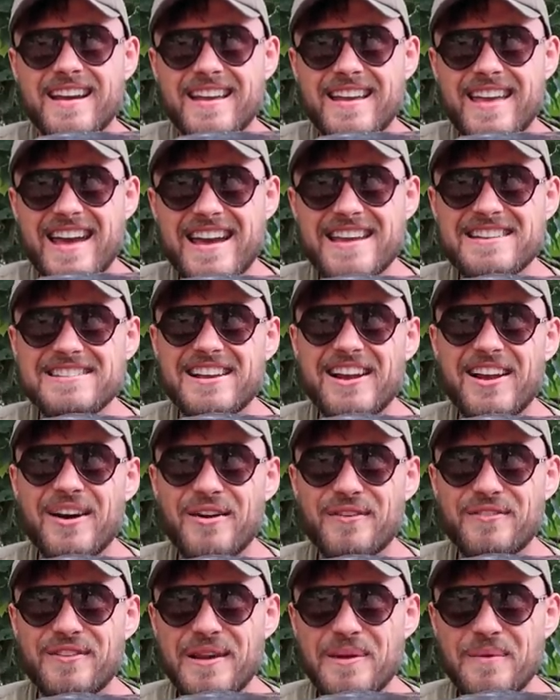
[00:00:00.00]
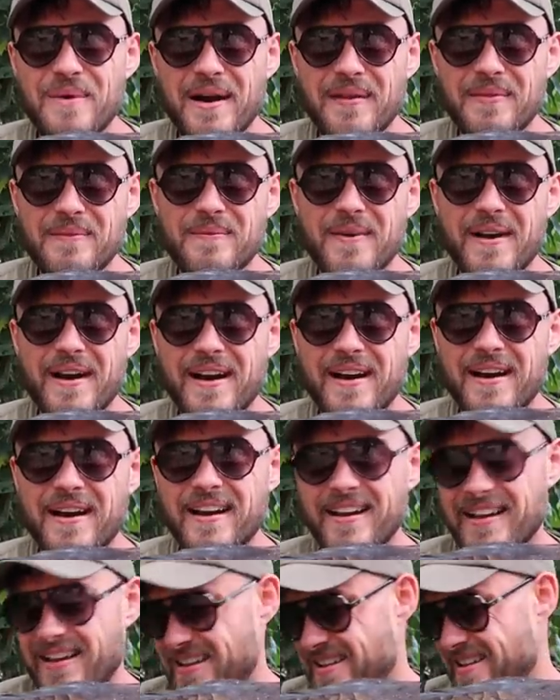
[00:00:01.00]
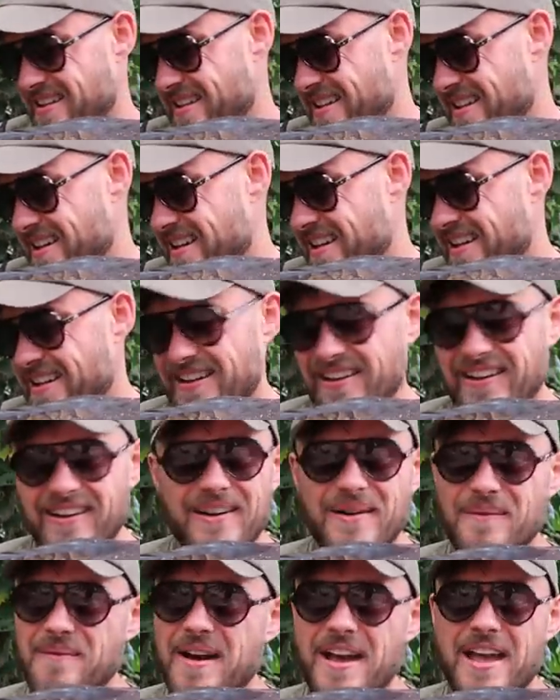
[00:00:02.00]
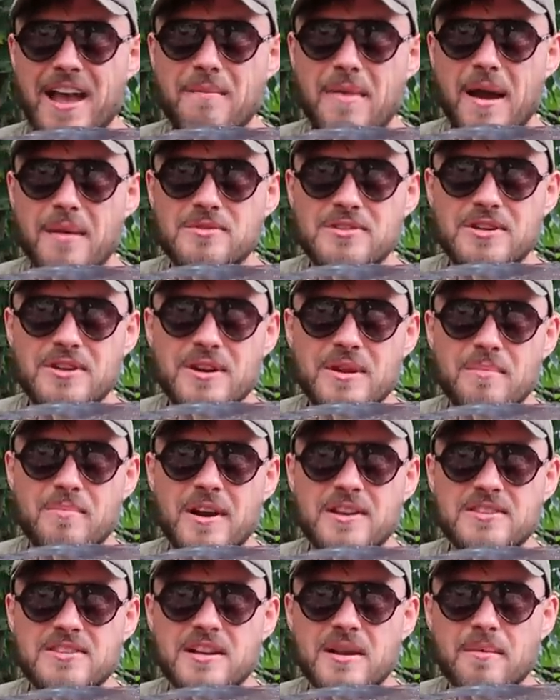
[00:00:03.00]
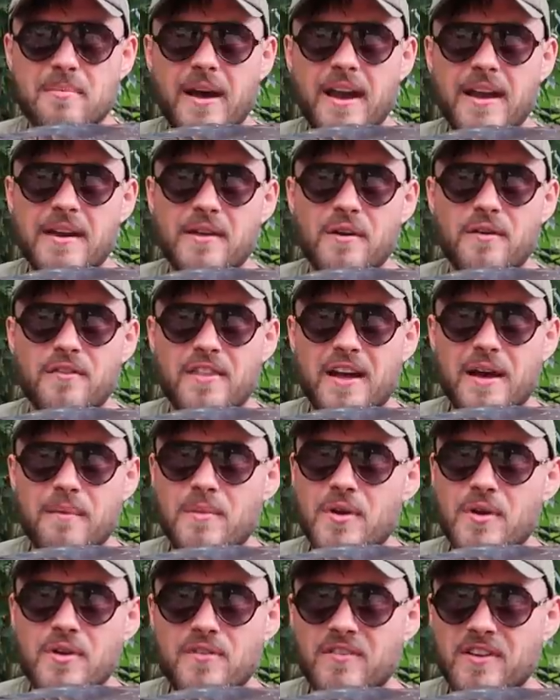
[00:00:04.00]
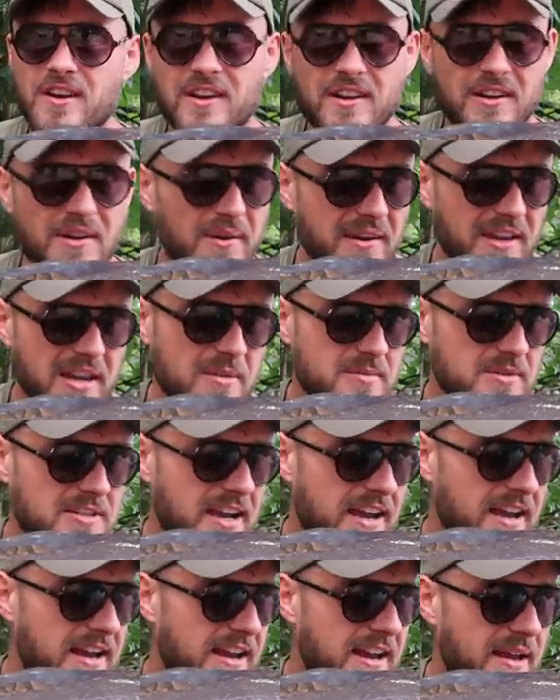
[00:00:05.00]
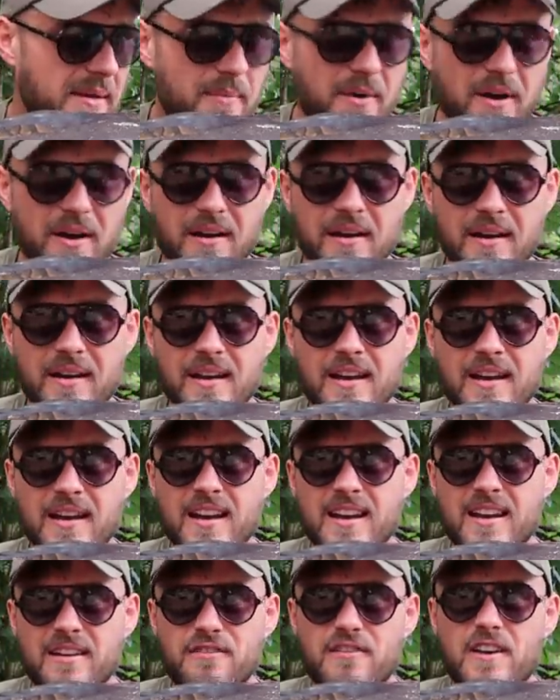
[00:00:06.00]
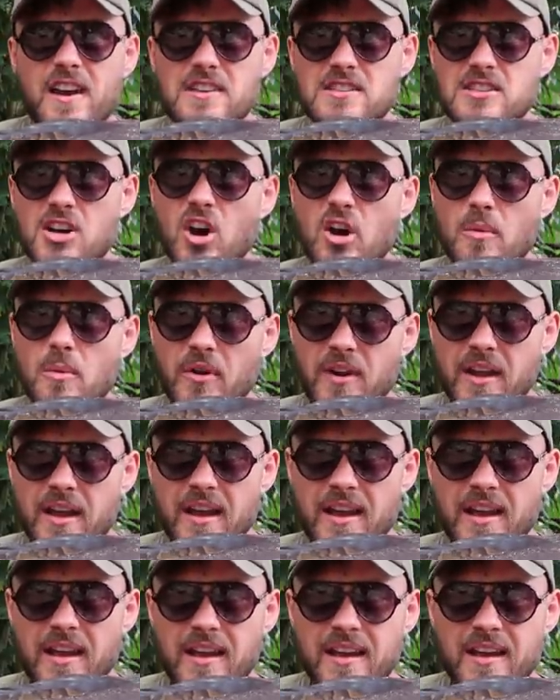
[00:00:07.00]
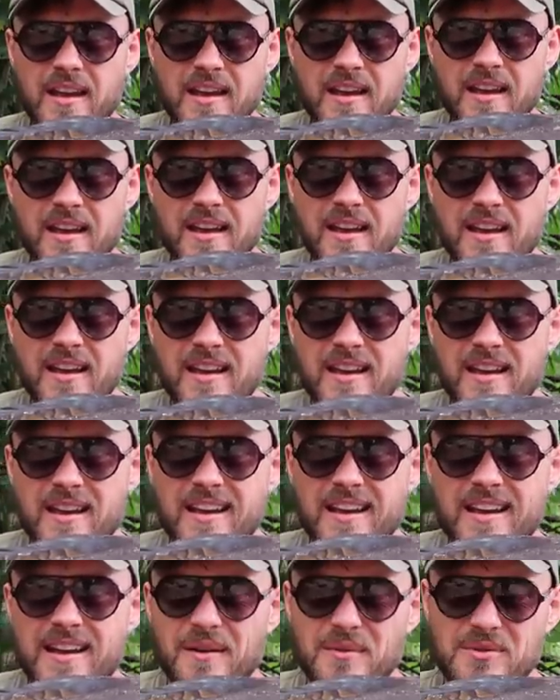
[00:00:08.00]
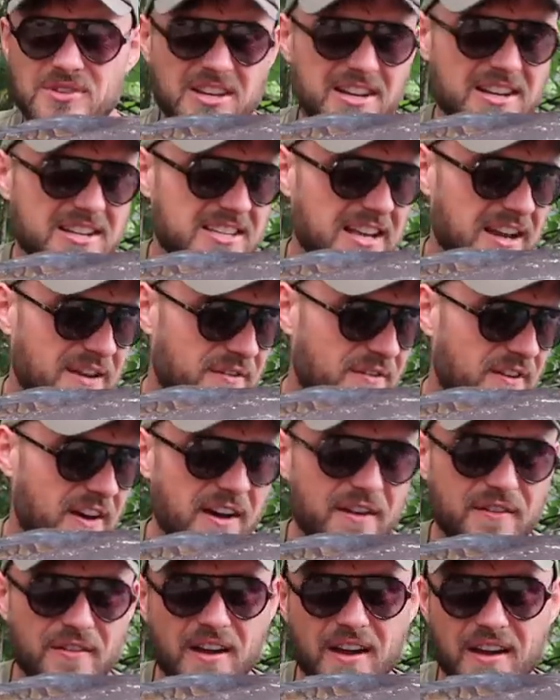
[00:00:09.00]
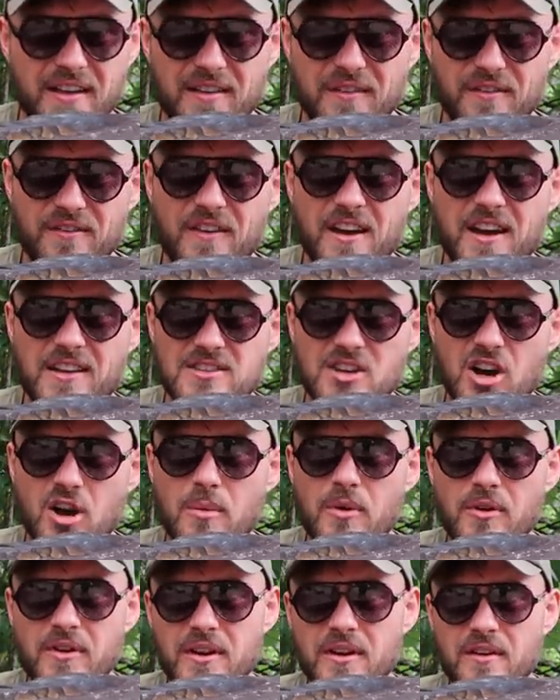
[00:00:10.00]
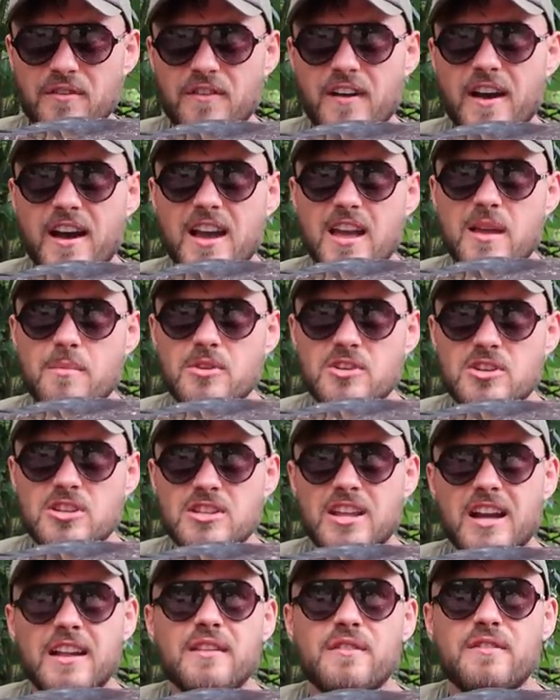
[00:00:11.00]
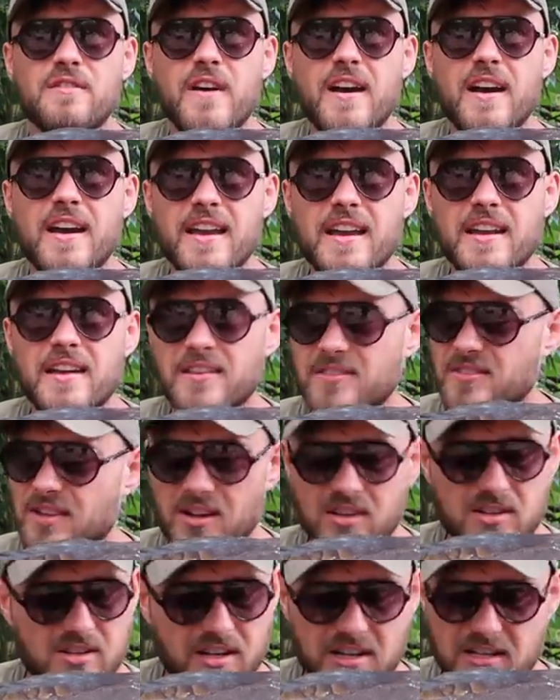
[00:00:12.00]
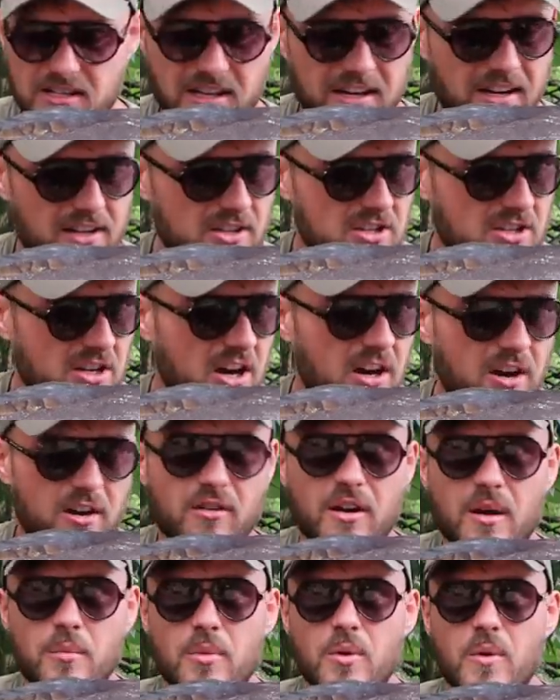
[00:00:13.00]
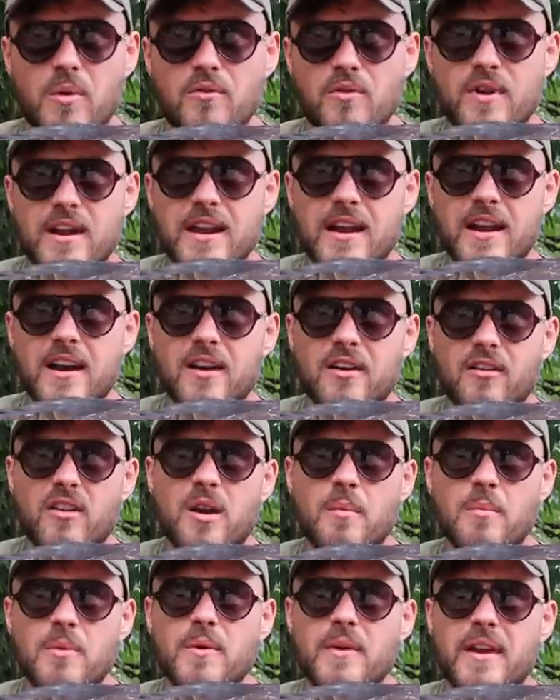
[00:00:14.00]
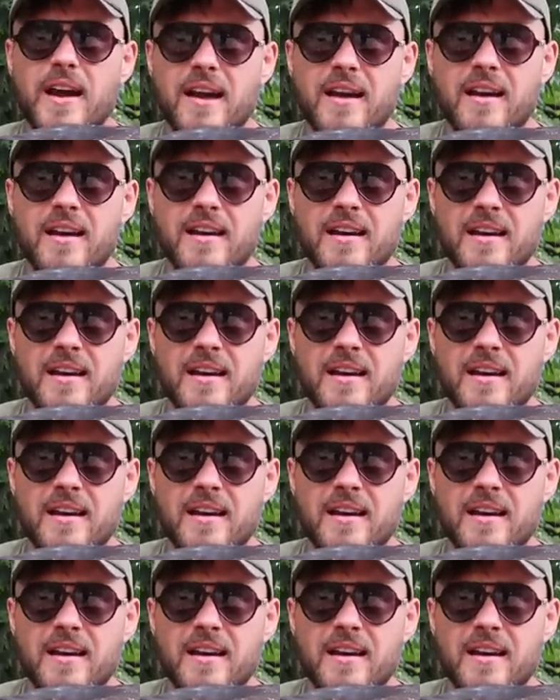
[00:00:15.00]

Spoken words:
Yeah, he's a lively one, but oh, mate, I'm absolutely buzzing. It paid off, that move, and I know I keep saying it, but third time on it. I was gonna say third time on it in a 30, but just under 30, and like I said, I just can't grumble. I really can't grumble that.